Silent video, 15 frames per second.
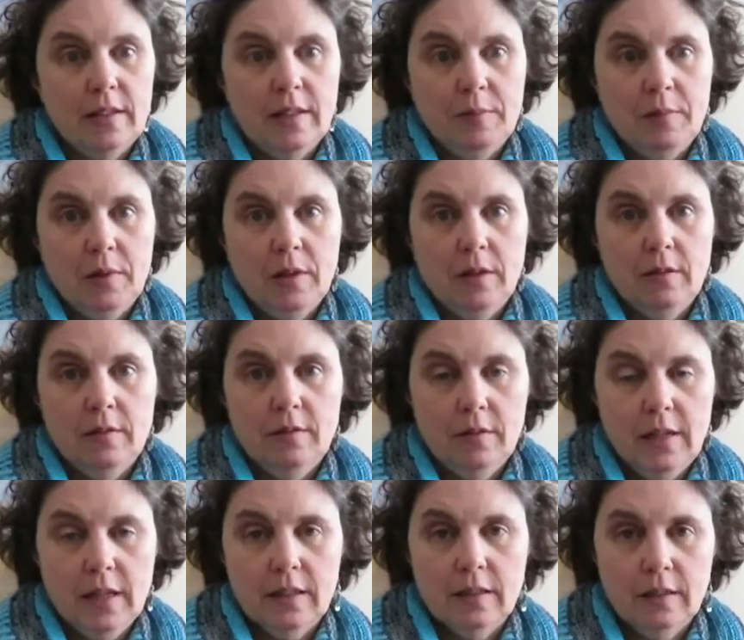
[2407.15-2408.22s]
I'm not
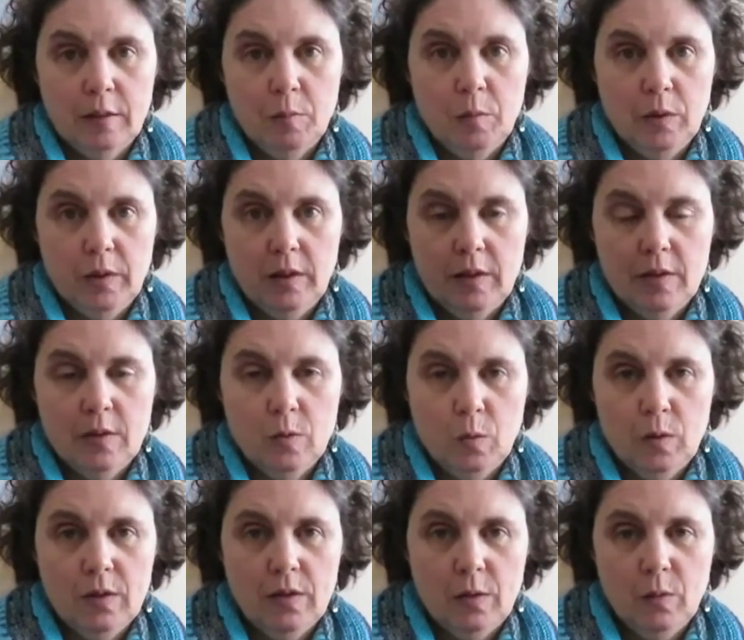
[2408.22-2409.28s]
technically brilliant, so
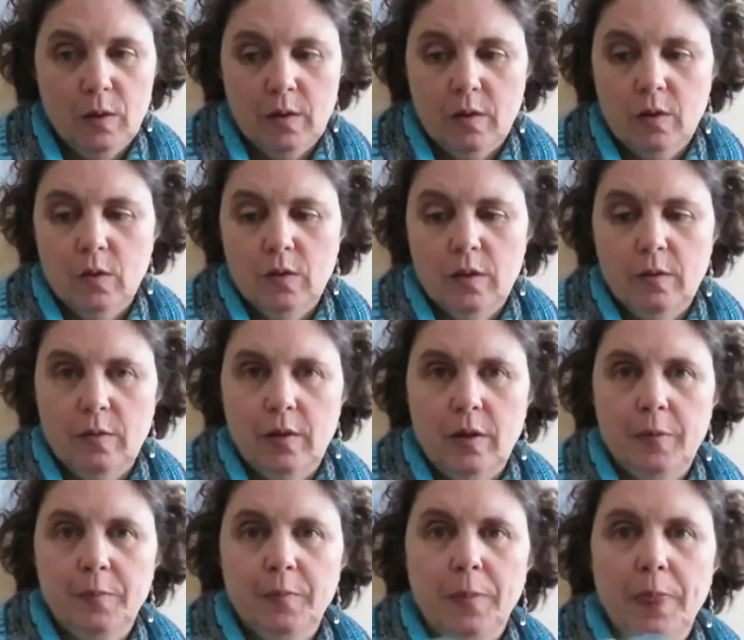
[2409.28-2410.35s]
we'll see what goes on there.